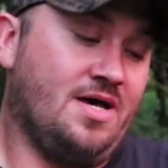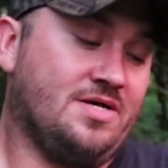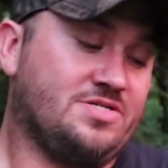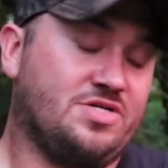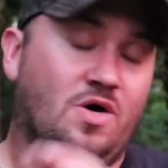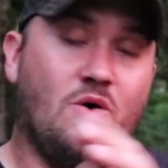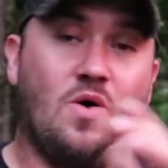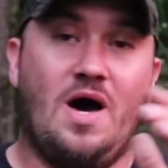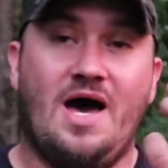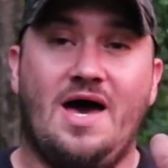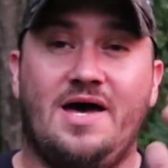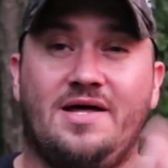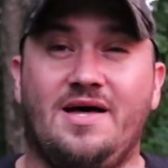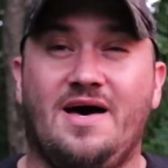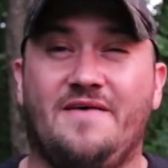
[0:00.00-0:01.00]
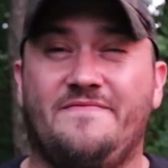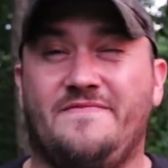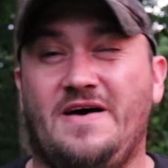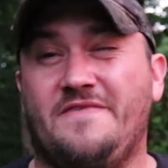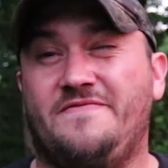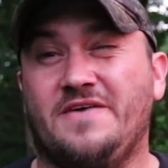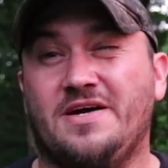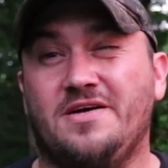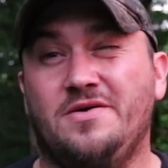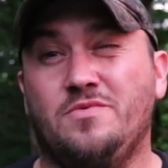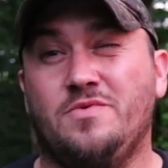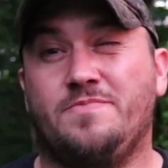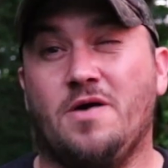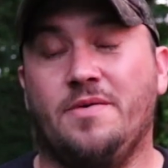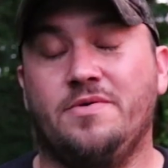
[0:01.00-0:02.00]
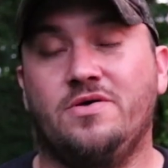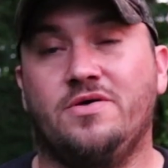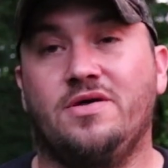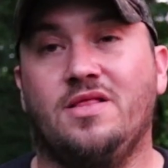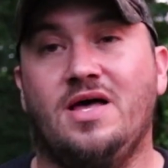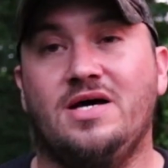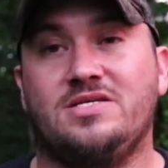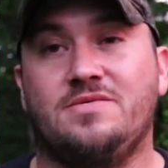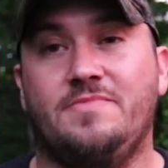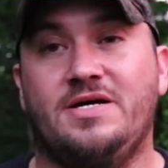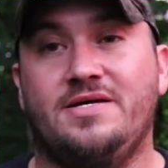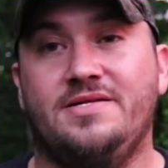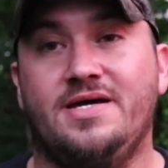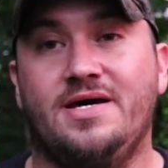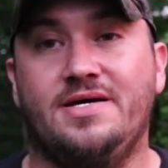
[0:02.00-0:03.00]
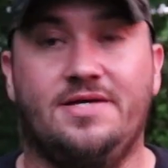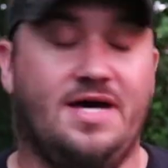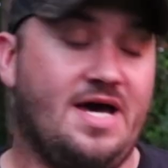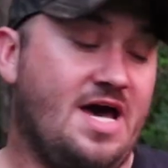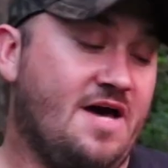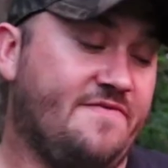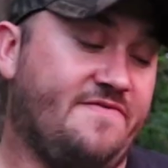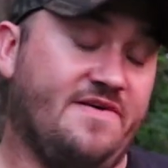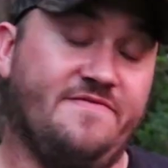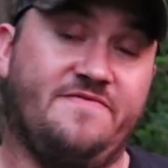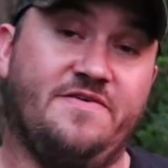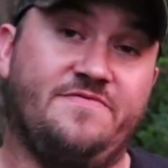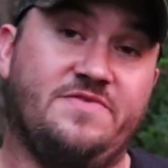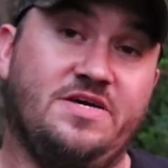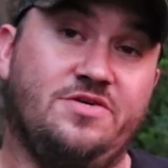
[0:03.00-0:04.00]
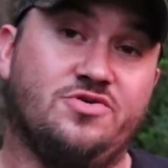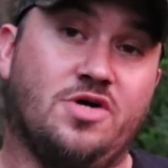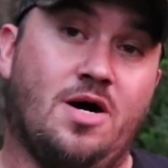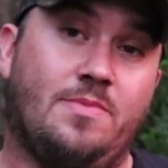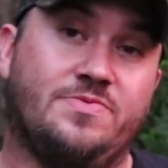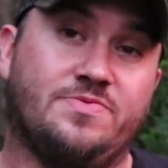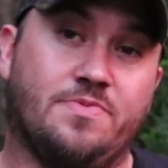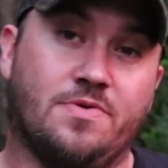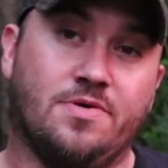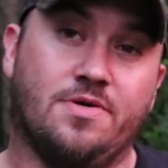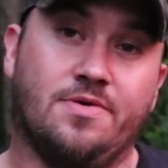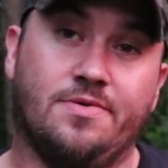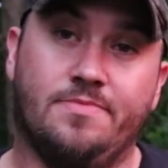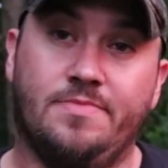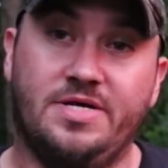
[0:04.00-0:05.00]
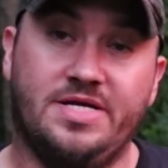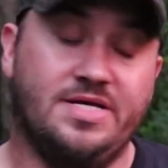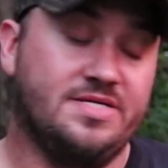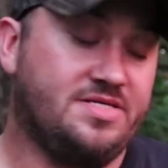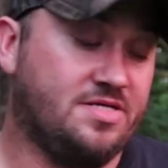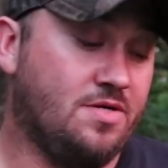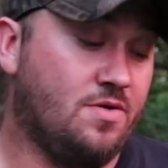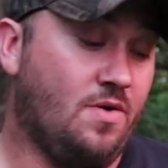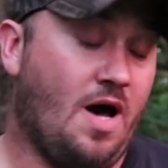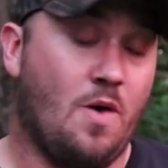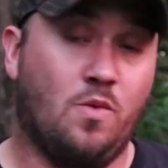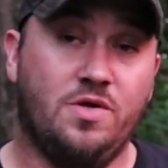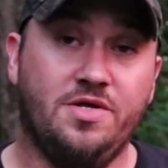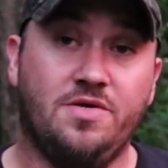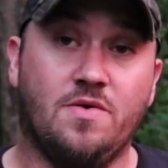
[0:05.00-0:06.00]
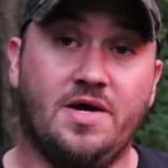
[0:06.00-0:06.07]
So I figured it would probably only last about a day and a half at 15 drops per minute. So I wanted to